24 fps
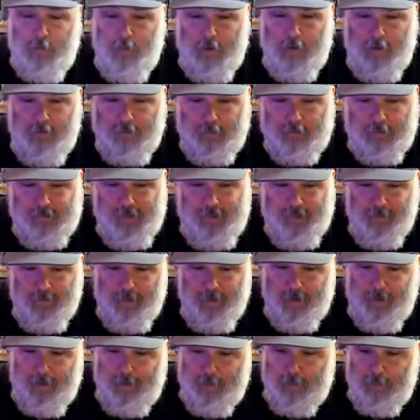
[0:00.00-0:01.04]
Marvel Team
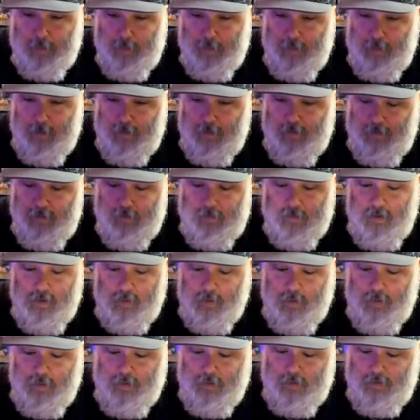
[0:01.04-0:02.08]
Up. This is
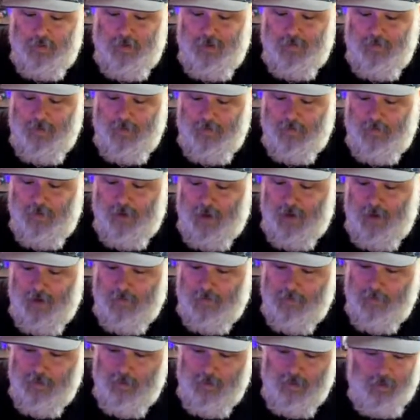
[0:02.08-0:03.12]
number
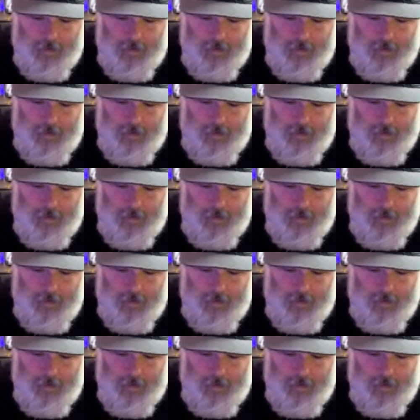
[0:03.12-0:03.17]
75.